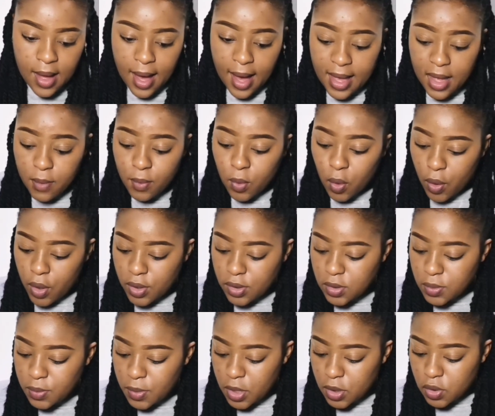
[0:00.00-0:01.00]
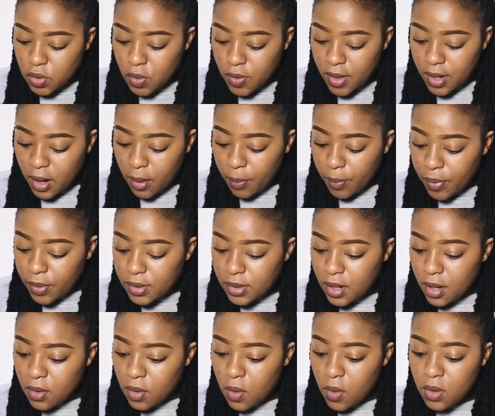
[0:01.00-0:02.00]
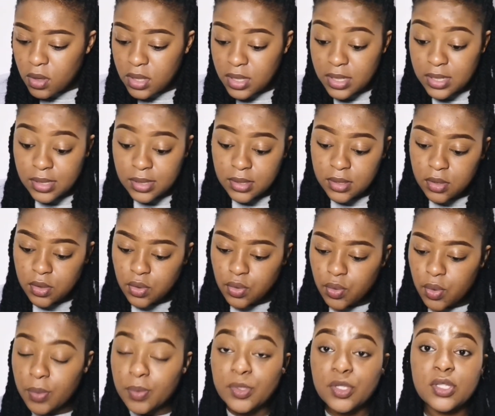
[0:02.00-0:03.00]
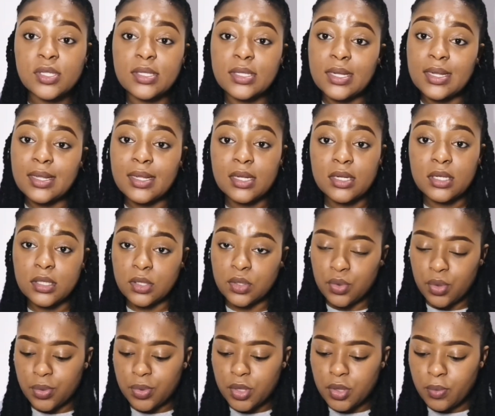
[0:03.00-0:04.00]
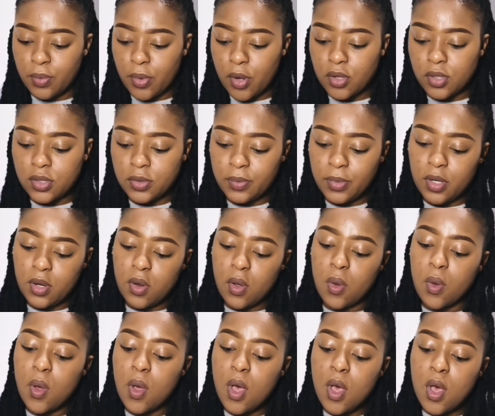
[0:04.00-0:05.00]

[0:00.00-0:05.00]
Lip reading: I am going to make sure that I put down all these scriptures in the description box below.